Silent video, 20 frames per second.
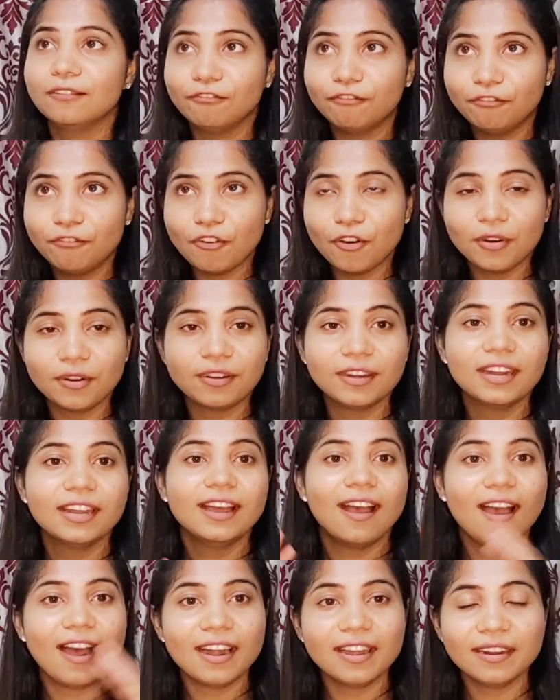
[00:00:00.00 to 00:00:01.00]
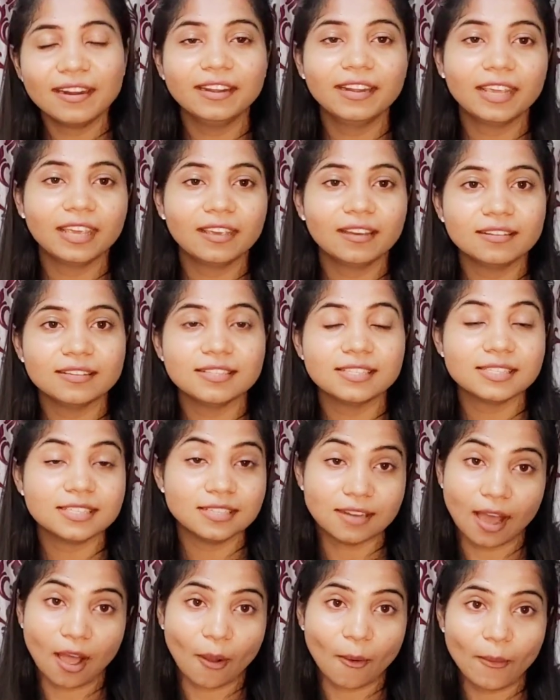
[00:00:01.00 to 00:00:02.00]
for 100 years
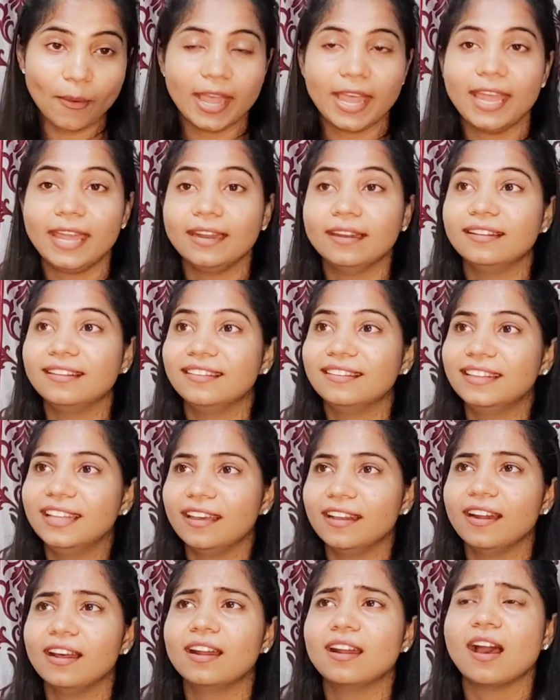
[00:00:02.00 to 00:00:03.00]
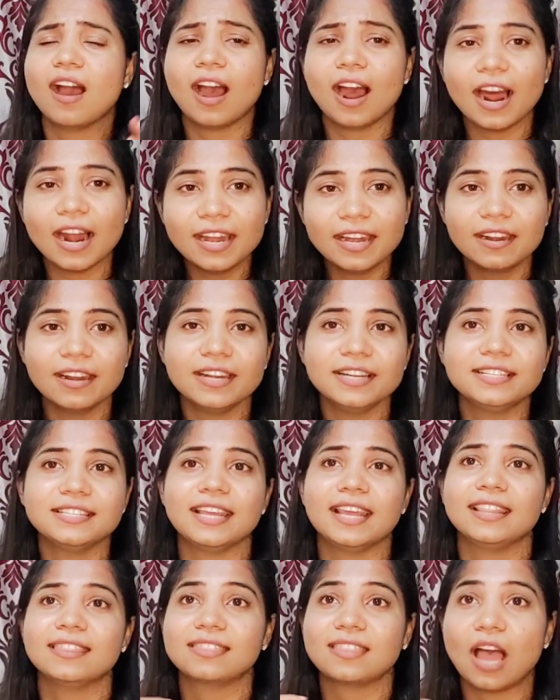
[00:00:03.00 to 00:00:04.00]
now, and there are hundreds
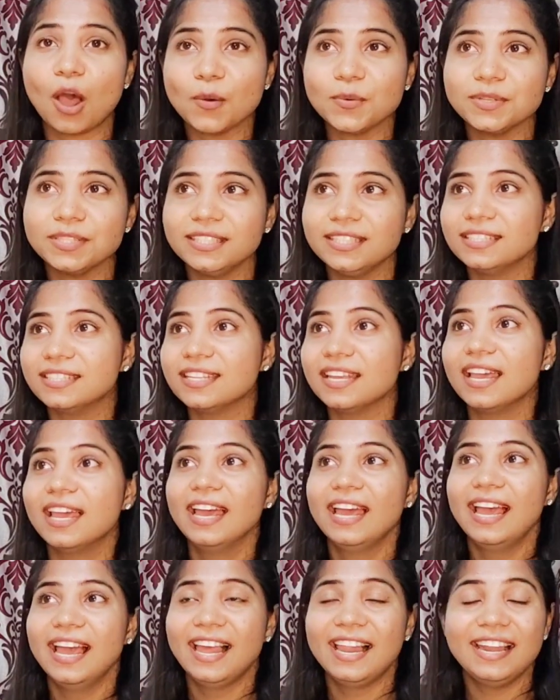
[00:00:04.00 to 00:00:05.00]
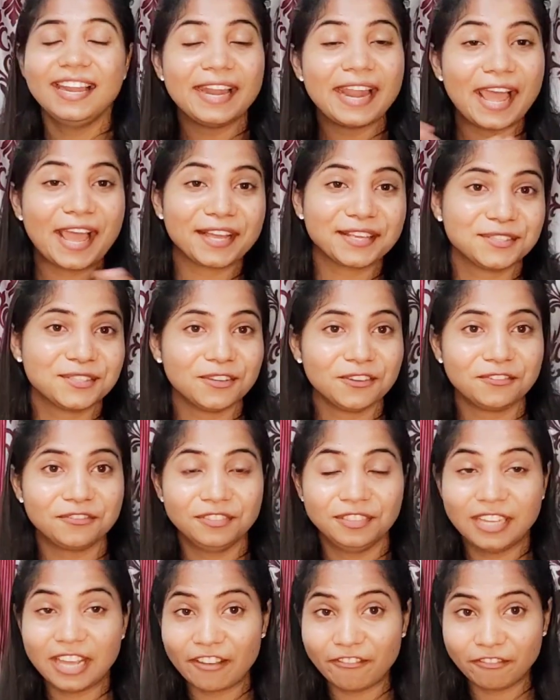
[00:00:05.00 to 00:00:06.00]
and thousands and lakhs of
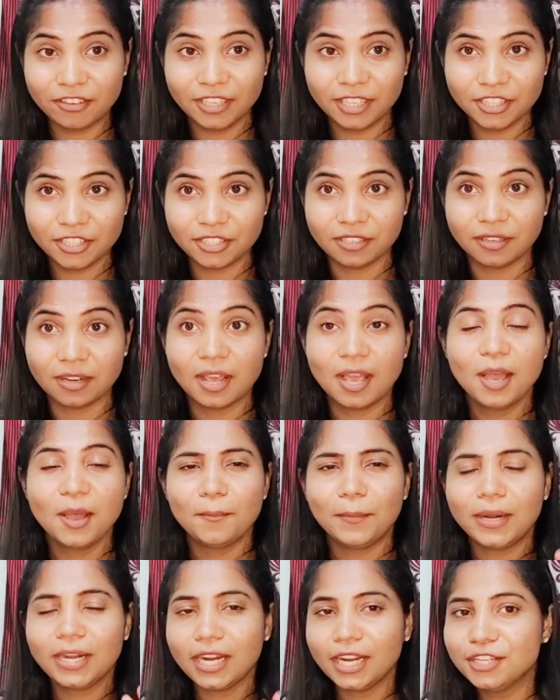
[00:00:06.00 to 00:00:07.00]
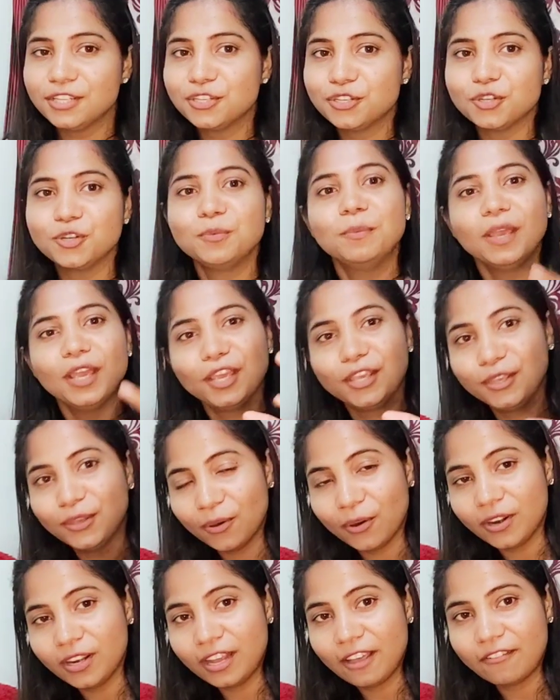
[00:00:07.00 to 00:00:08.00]
definition, but it should be
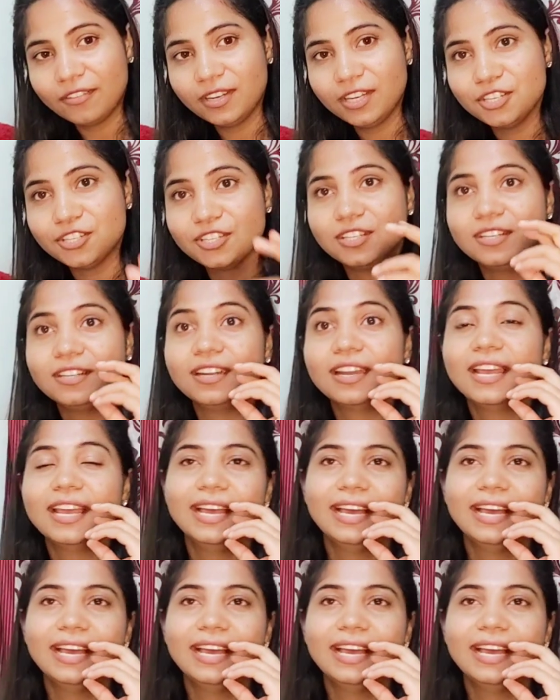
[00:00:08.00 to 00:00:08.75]
your definition.